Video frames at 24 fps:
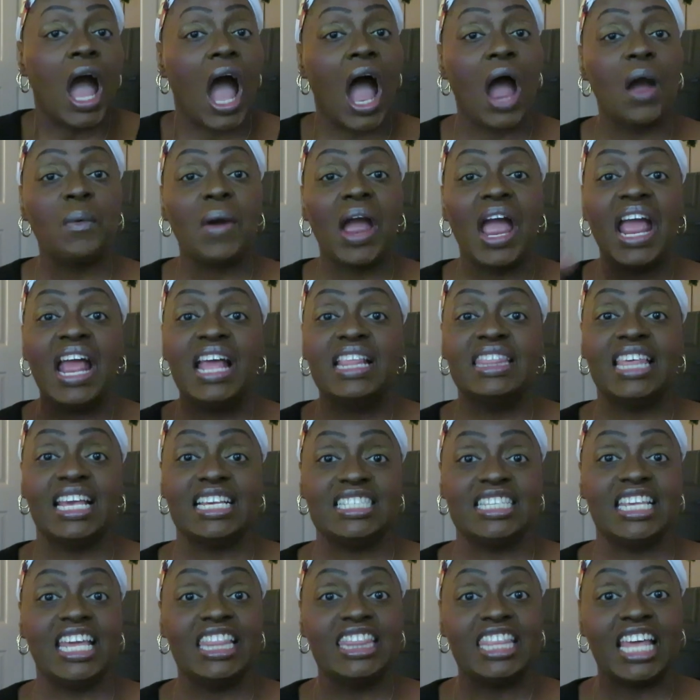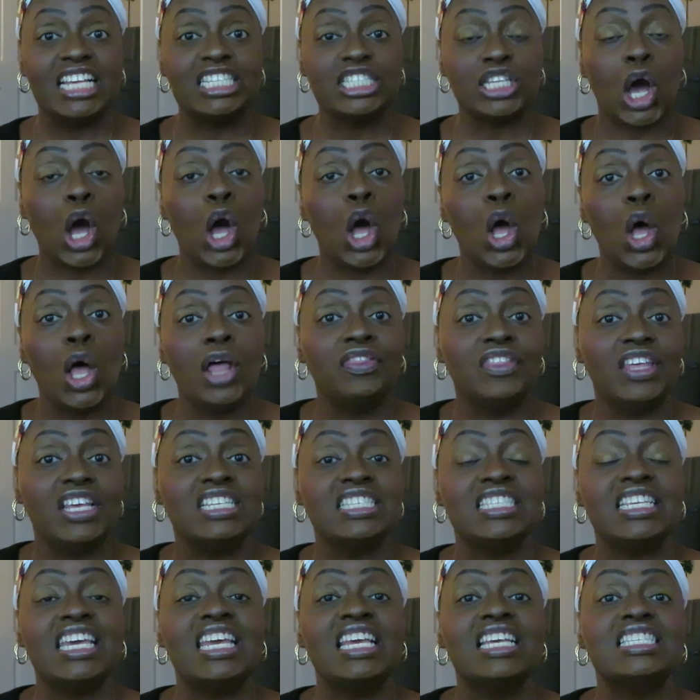All right, that's it. That's all.
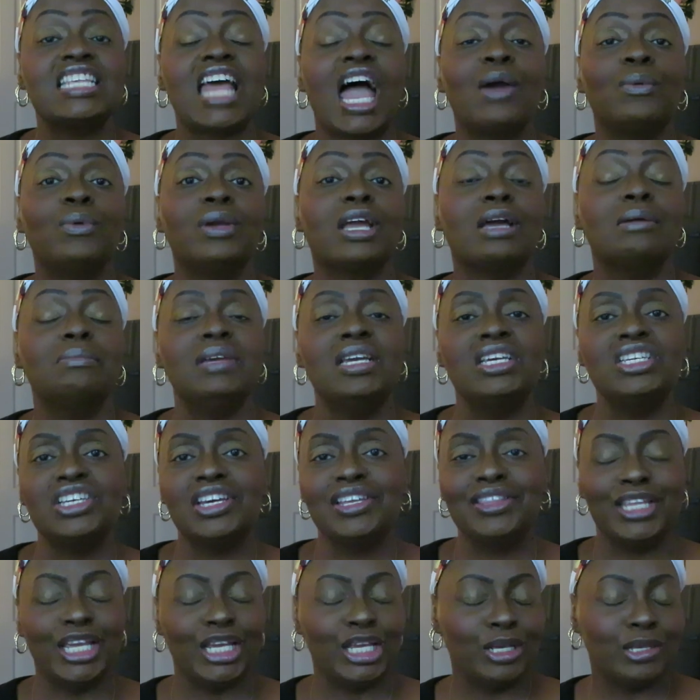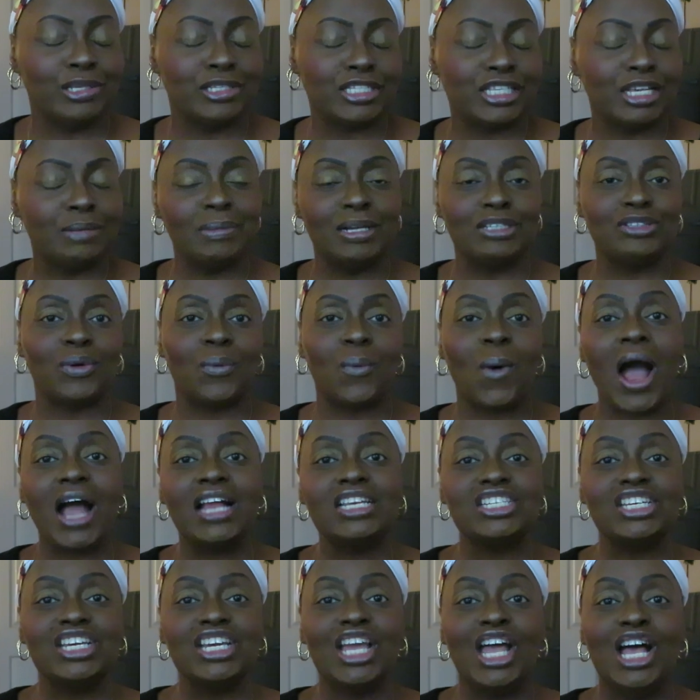This is Arickamisha. Thank you so much for
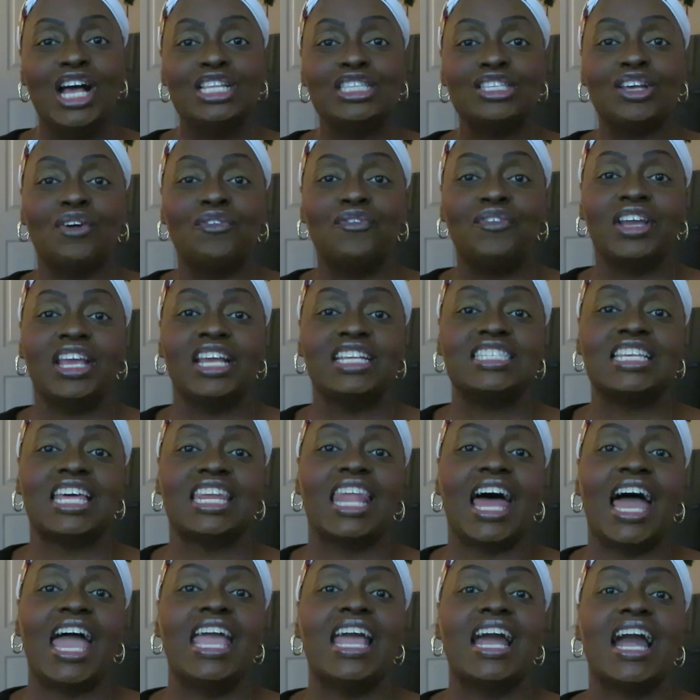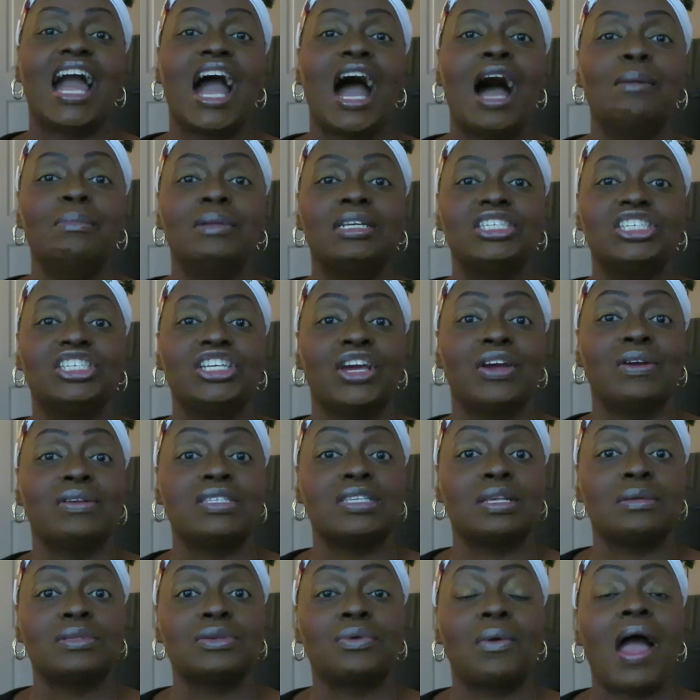watching. Don't forget to like, comment, share,
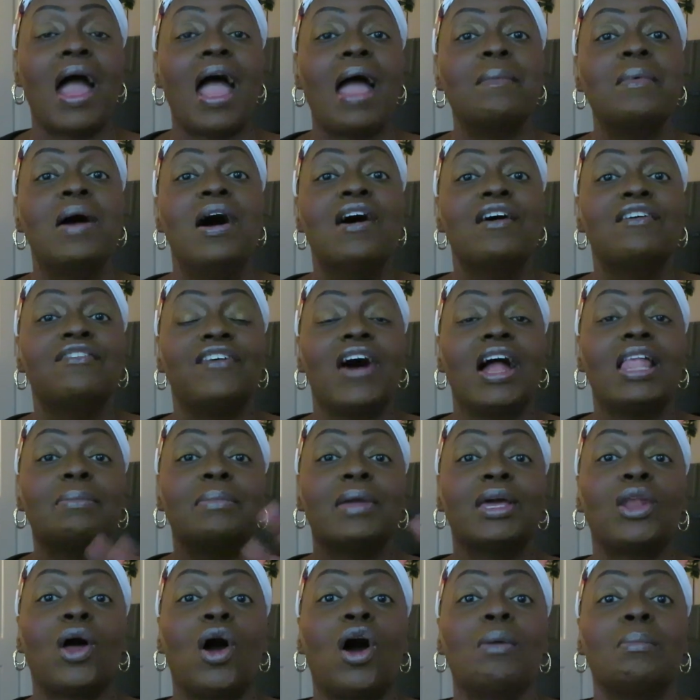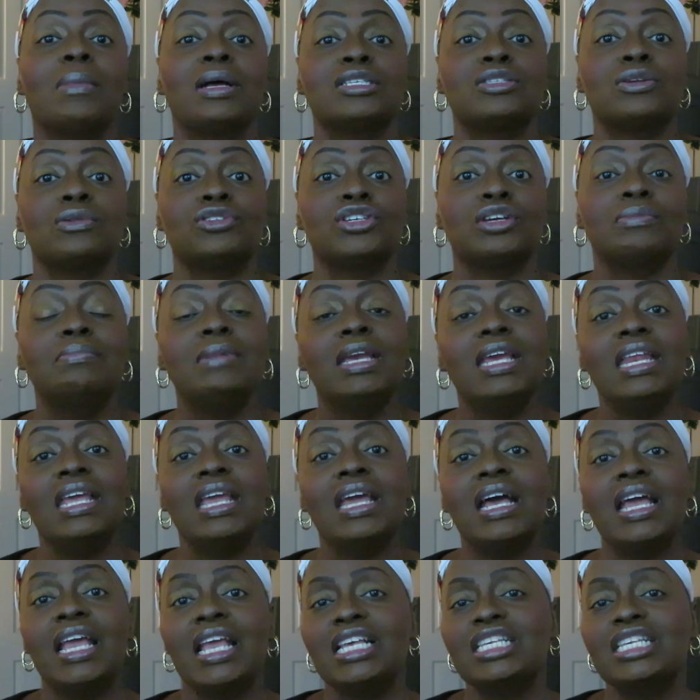and subscribe. Follow me on all my social
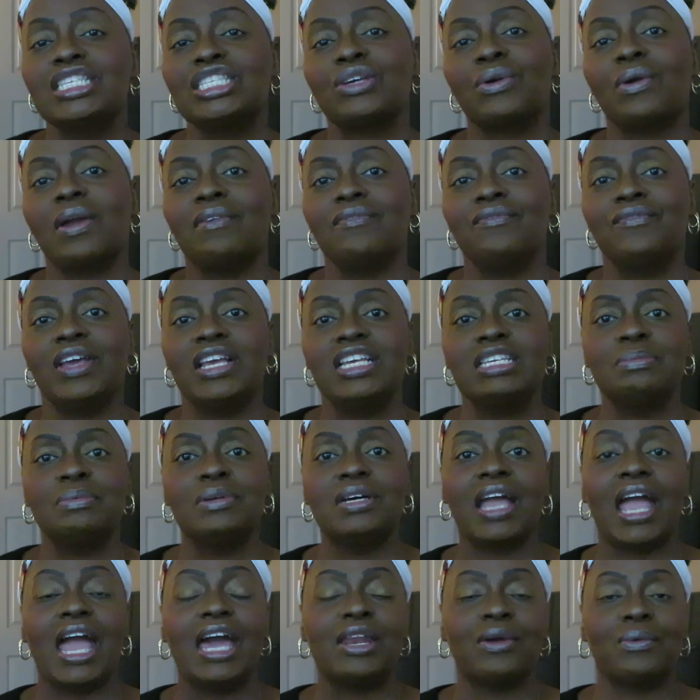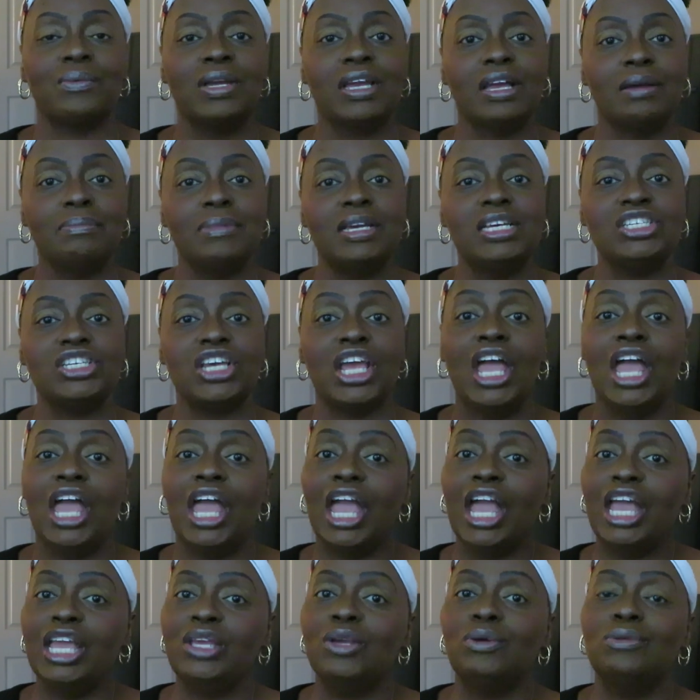media, Instagram, Facebook, at Arickamisha,
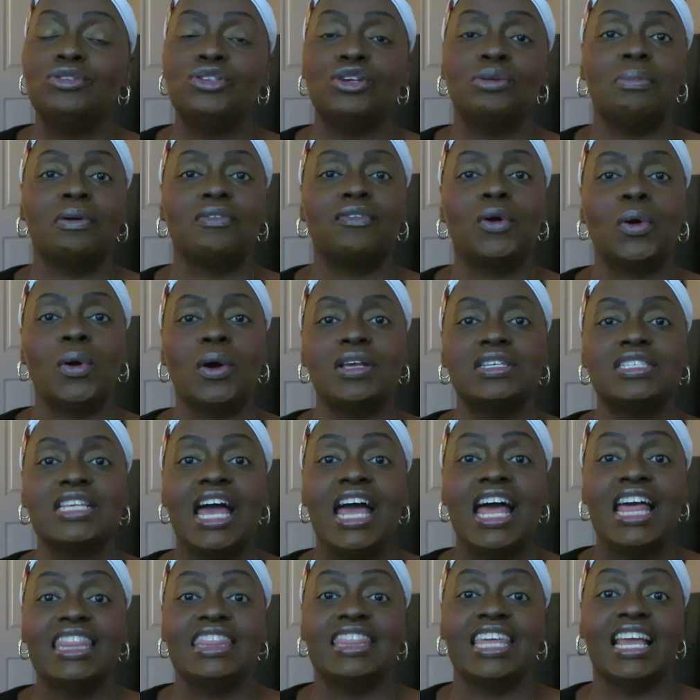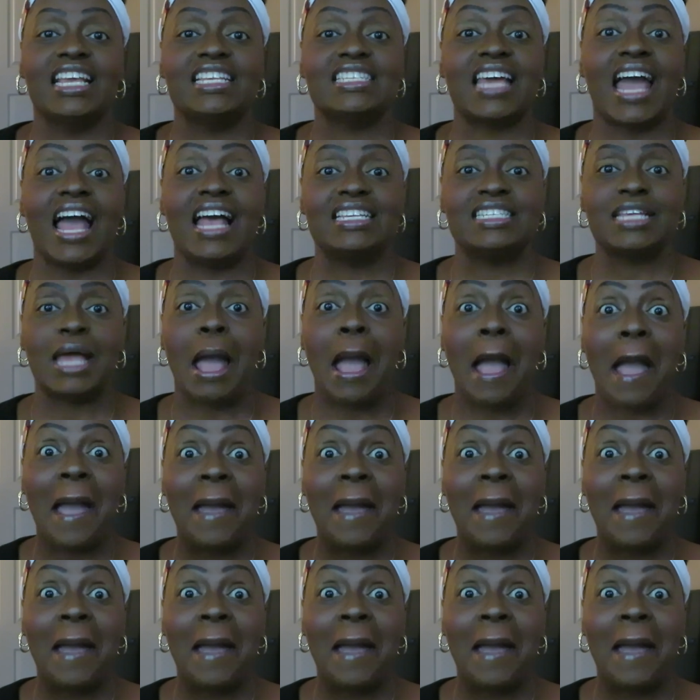and YouTube, of course. Thanks, guys.